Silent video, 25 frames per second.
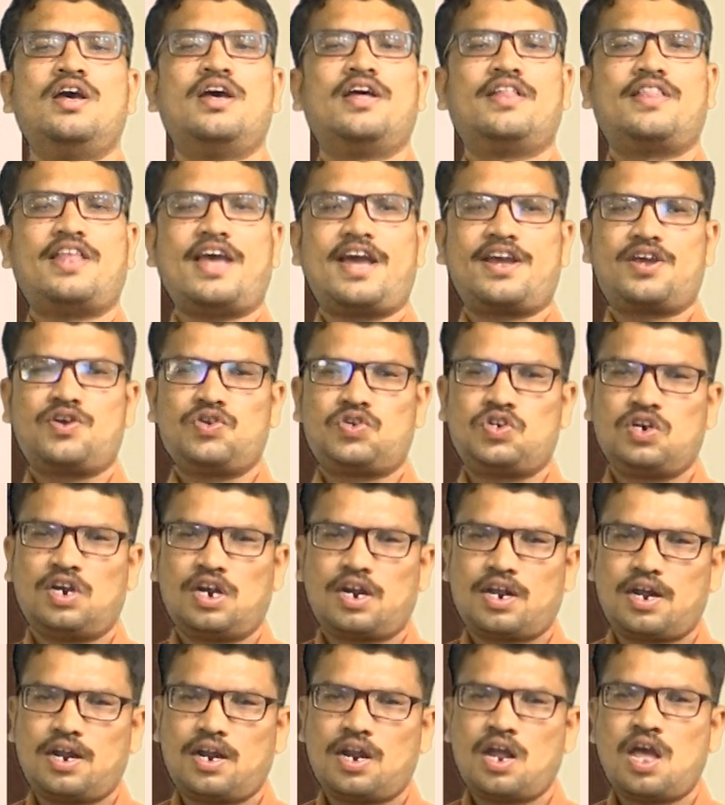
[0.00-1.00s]
Thank you,
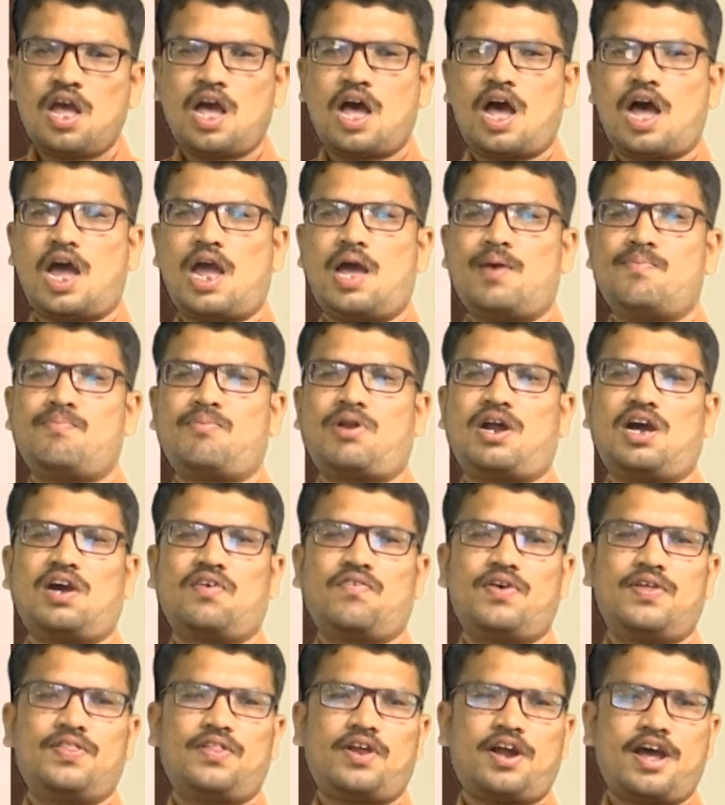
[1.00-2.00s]
children. I am
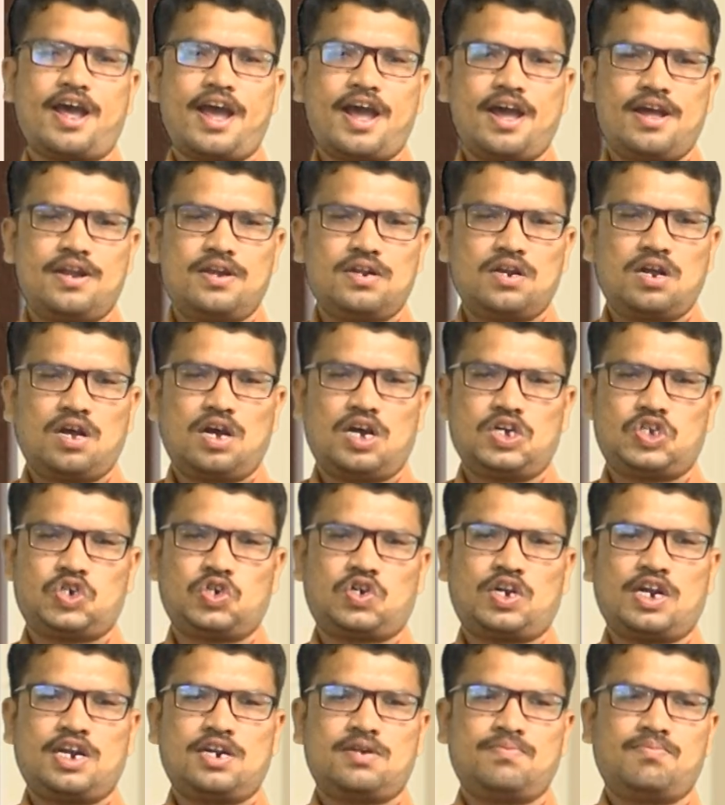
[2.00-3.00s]
Raghavendra N,
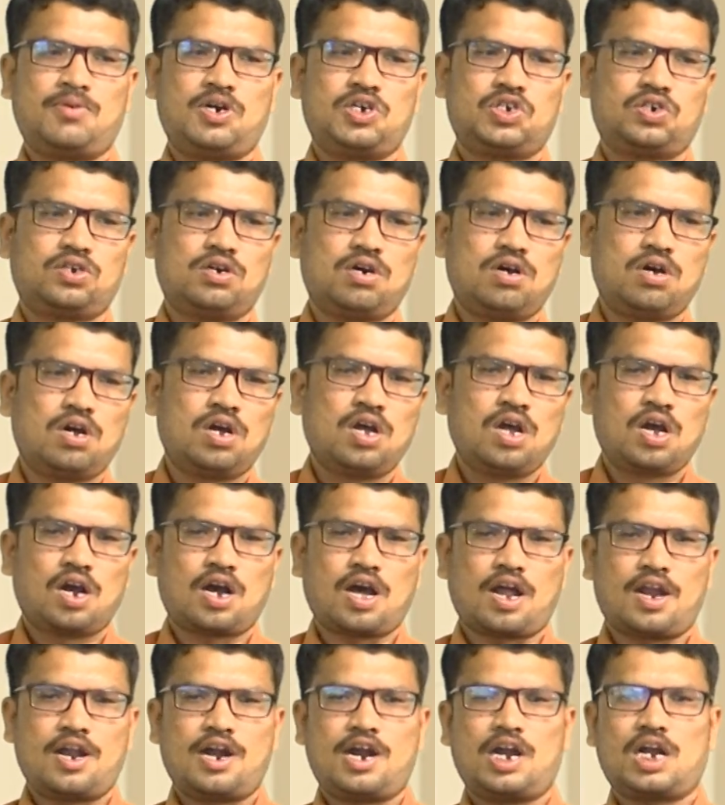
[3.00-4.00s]
Assistant Master,
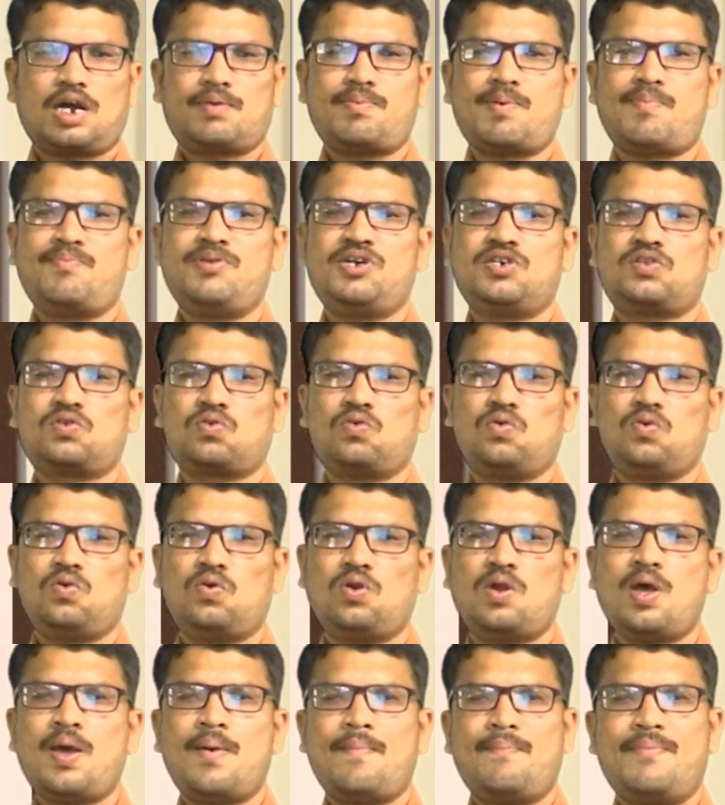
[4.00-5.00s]
Karnataka Public
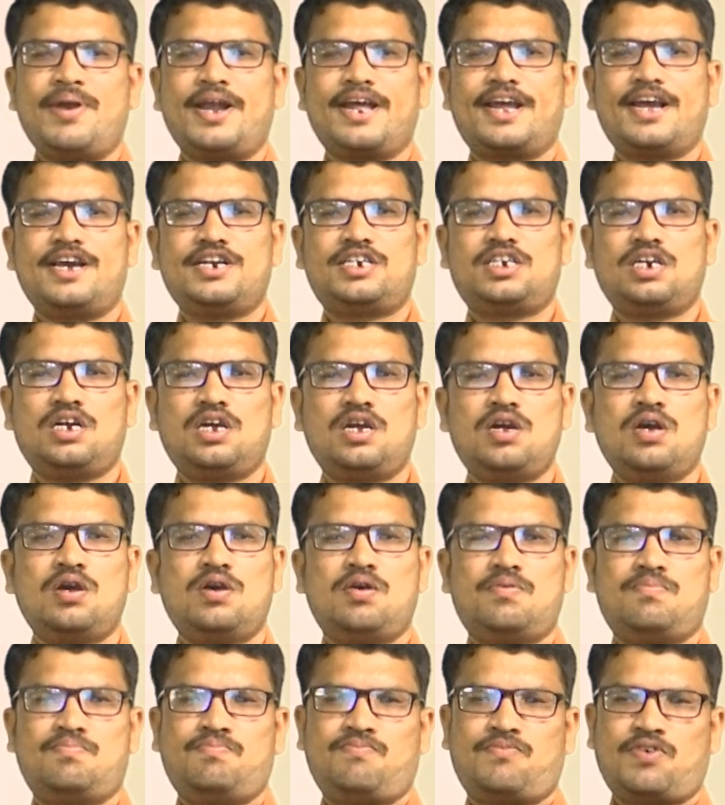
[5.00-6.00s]
School, Medigeshi
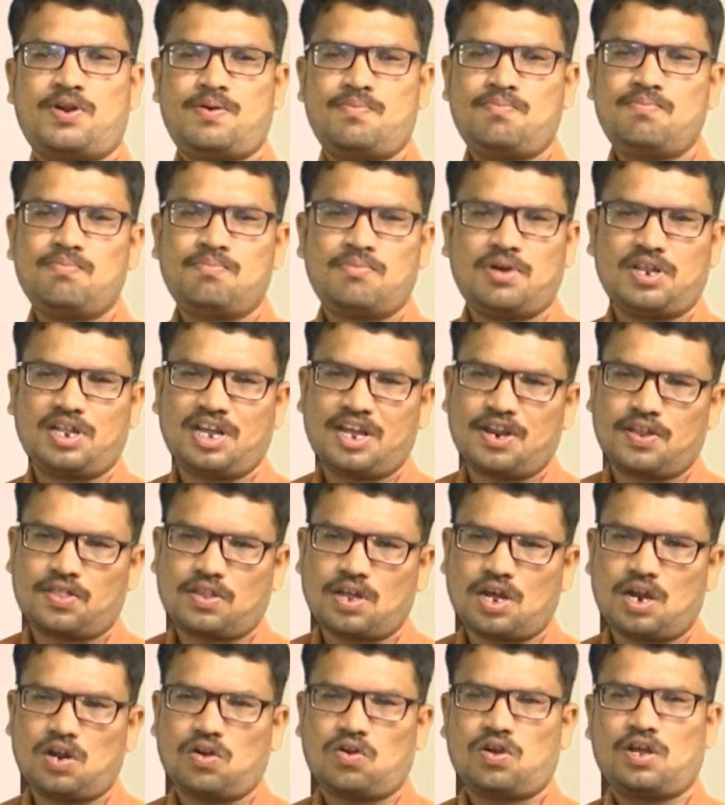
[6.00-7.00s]
from Madhugiri
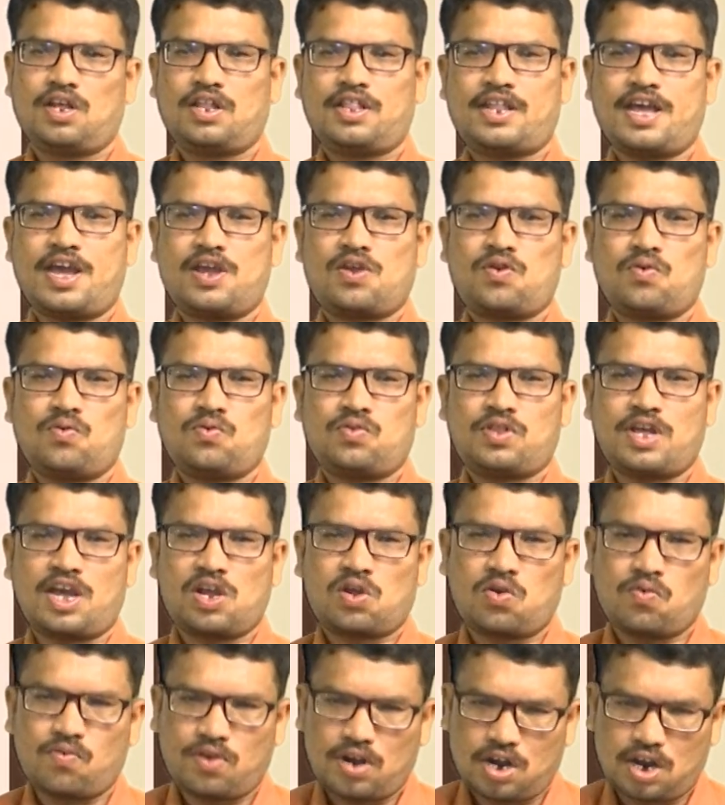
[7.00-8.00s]
Talu. Thank you
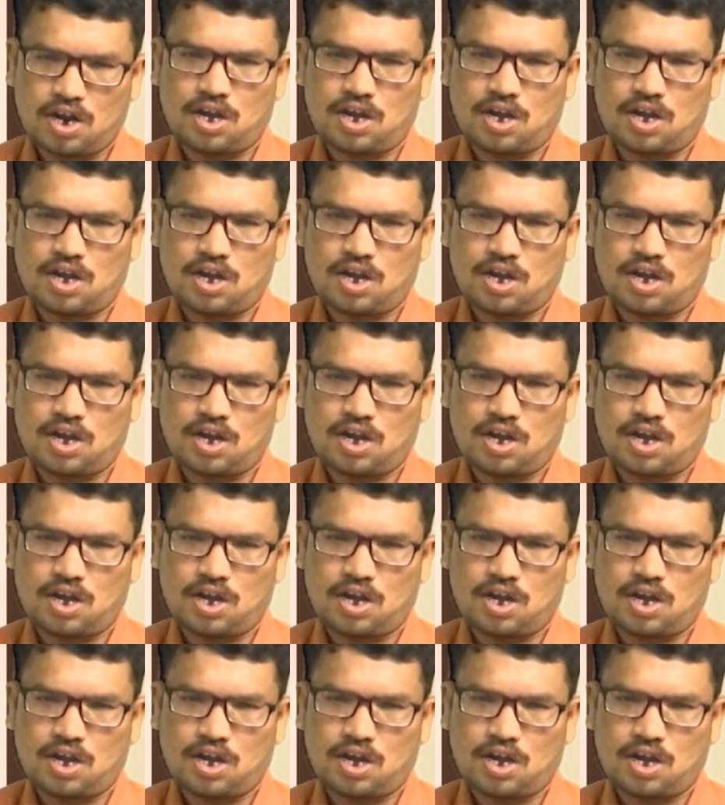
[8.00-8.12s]
one and